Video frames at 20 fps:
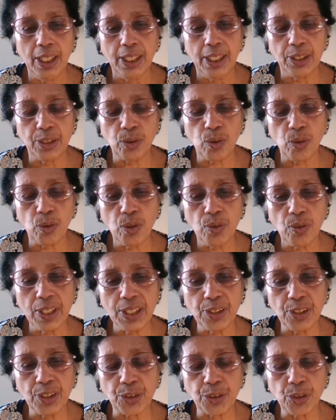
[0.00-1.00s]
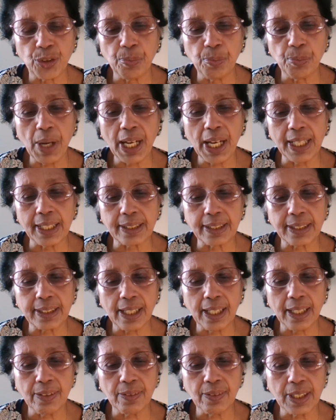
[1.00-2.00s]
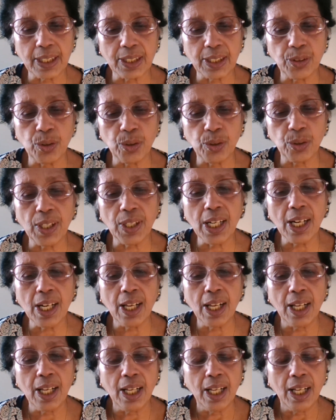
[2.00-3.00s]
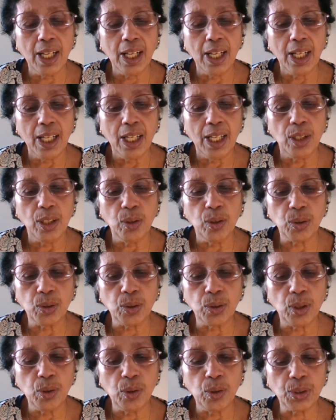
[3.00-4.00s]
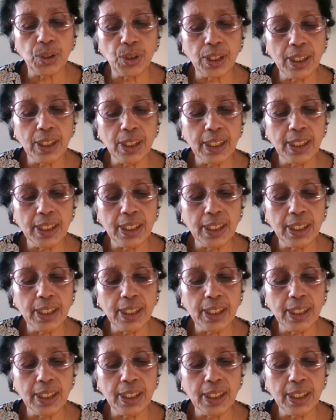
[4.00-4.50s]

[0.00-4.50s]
It should balance, otherwise you will lose the